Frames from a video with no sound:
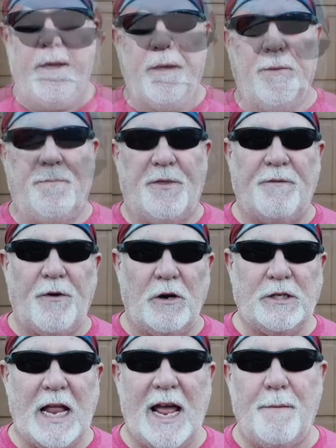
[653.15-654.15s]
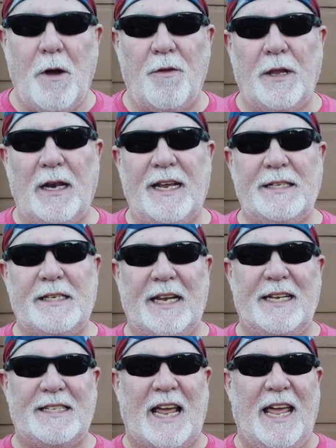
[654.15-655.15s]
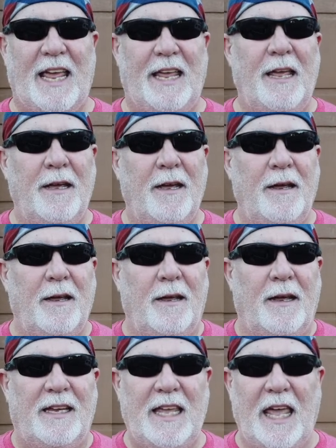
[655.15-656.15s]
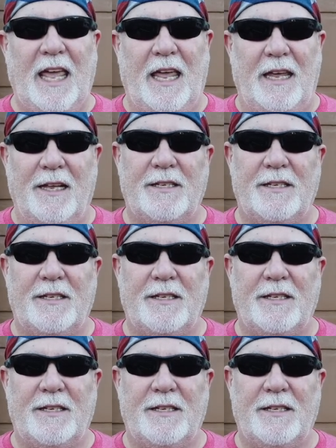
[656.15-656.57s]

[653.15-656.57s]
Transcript: Uh, the first item on the list is a key.